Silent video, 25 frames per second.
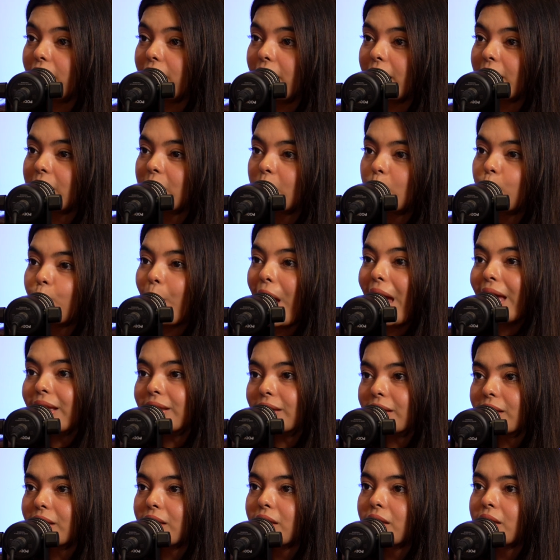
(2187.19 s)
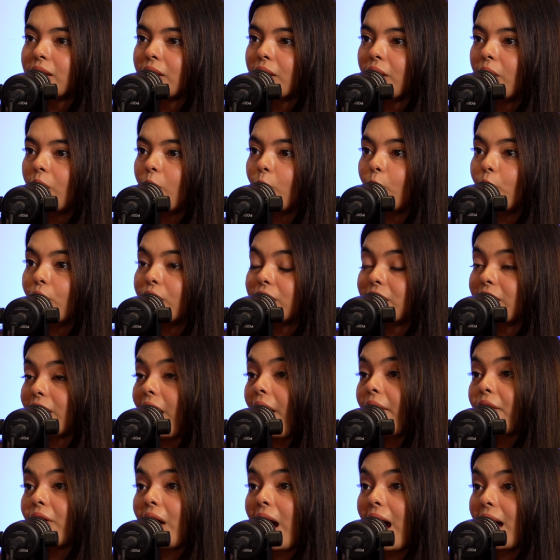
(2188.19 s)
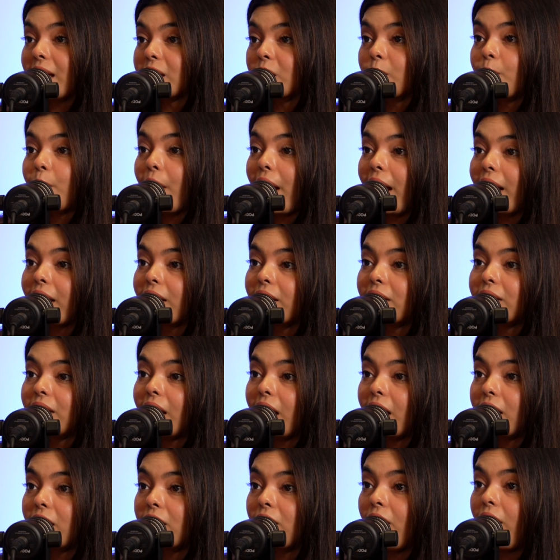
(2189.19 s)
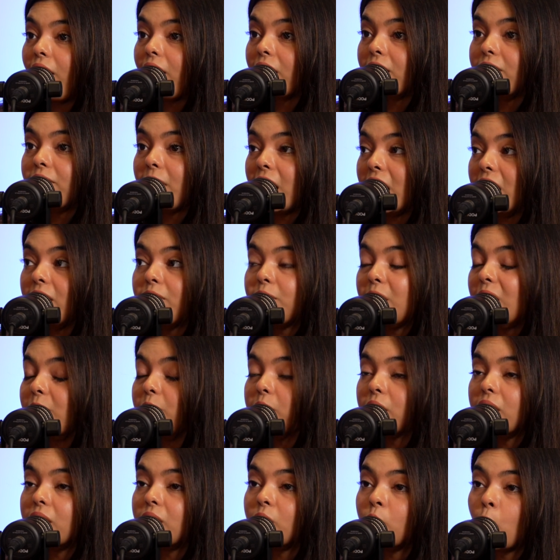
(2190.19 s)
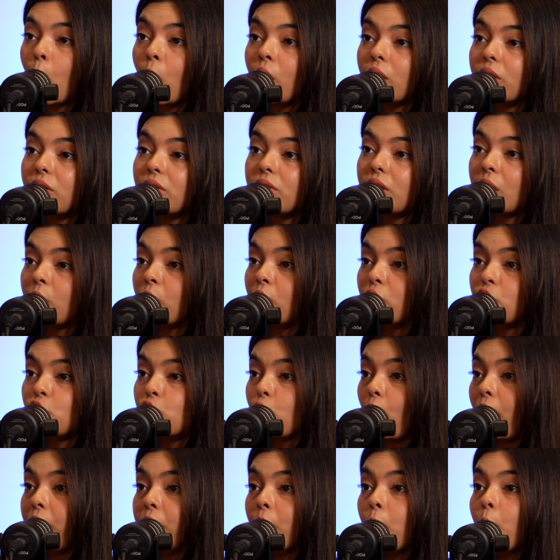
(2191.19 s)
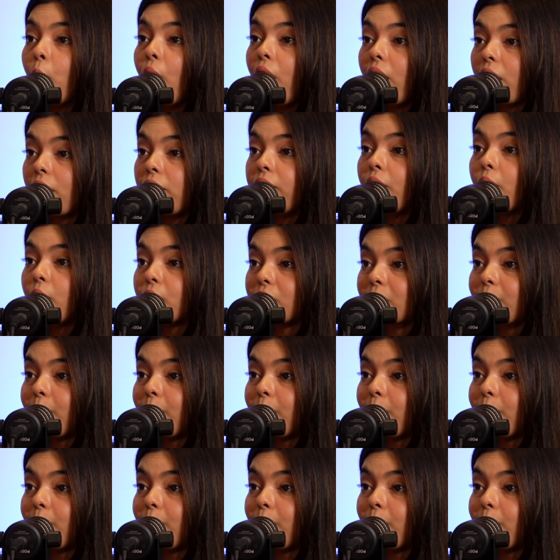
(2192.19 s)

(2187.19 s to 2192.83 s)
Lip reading: expense was another aspect that got many people to not join the workforce